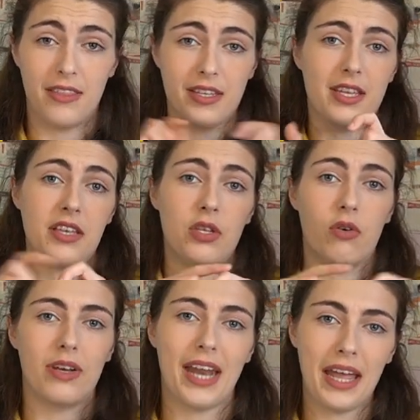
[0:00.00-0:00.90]
that says
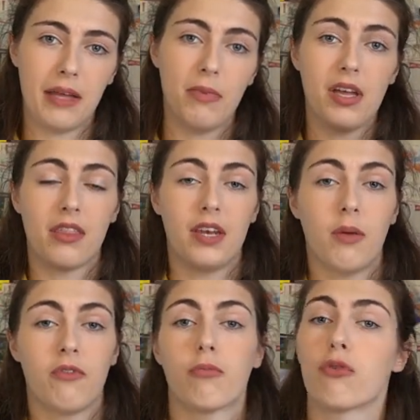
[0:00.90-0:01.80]
your name, the
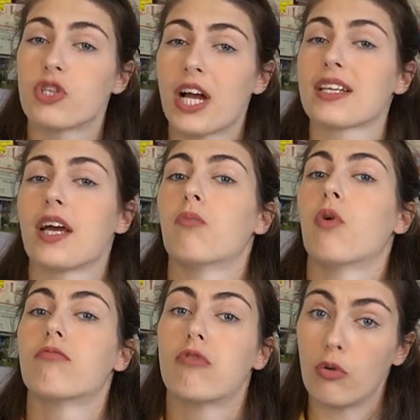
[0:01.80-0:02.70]
name of the project, and
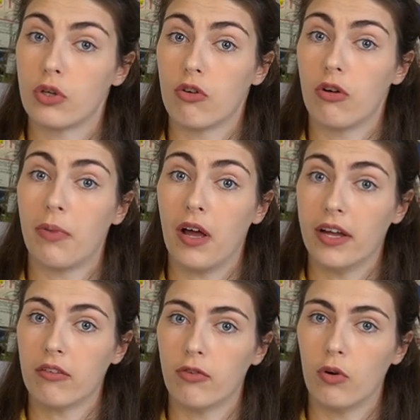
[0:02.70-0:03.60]
what role you're
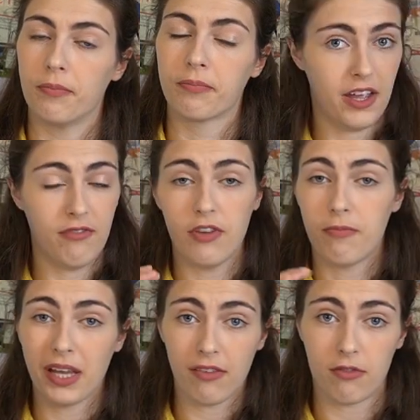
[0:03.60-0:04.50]
applying for. If
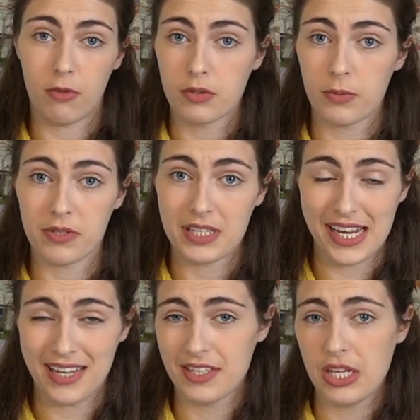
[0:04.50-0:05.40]
you've been given multiple
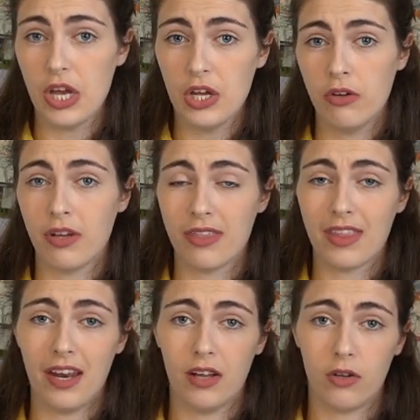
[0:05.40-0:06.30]
scenes, you can
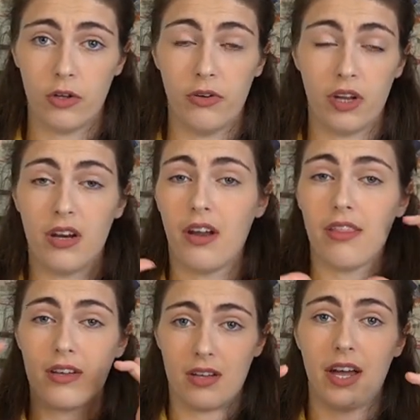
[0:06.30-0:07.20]
then include
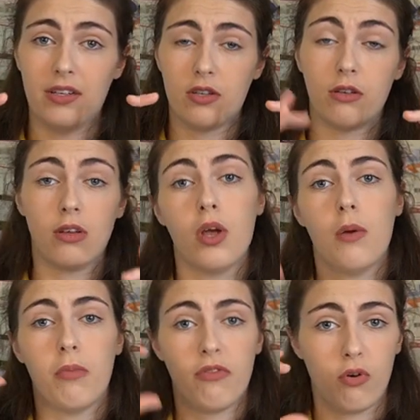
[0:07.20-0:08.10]
another title
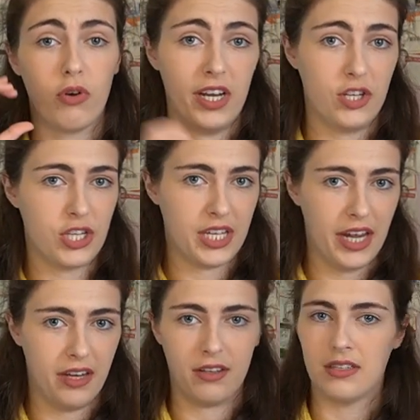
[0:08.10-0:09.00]
before each
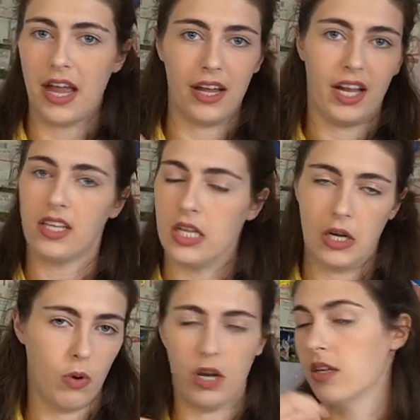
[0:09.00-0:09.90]
scene, saying like
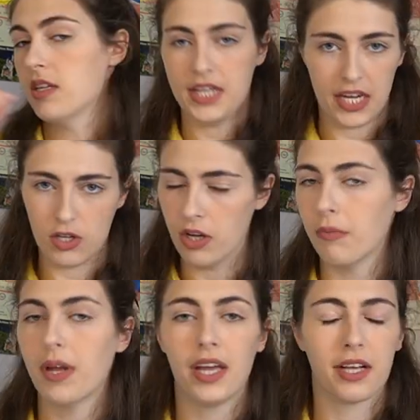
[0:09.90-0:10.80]
scene one, scene two,
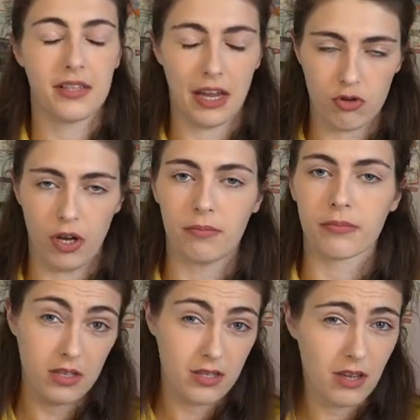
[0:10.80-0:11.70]
etc.
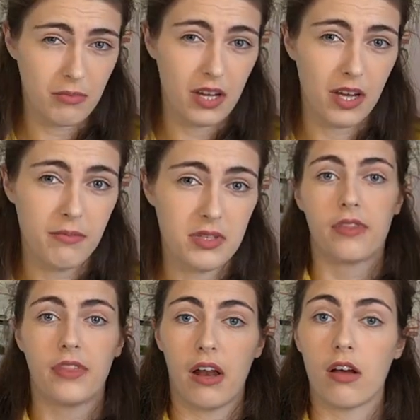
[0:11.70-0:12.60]
Sometimes
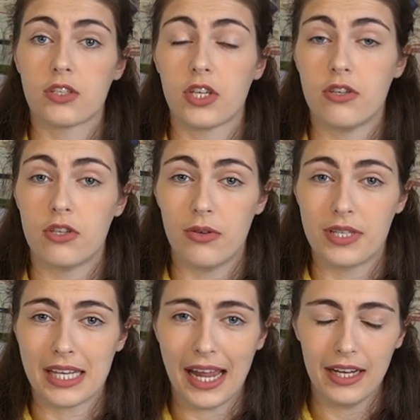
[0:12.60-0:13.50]
they'll ask you to do a
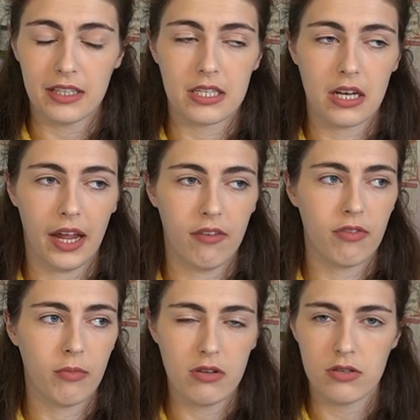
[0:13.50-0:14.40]
slate. Like
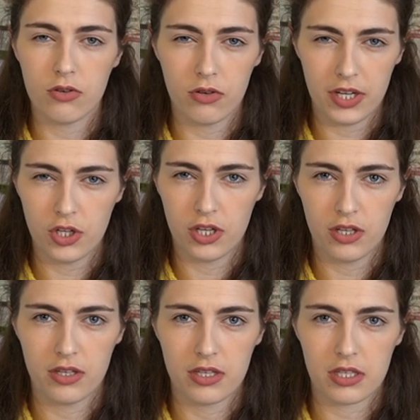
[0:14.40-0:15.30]
for most
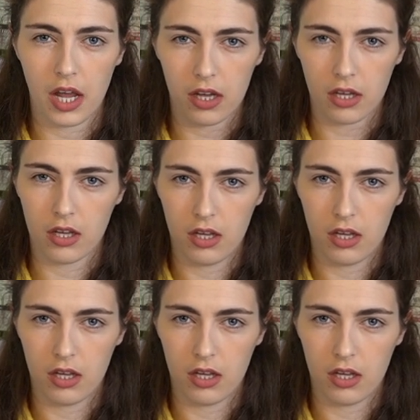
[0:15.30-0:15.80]
auditions, like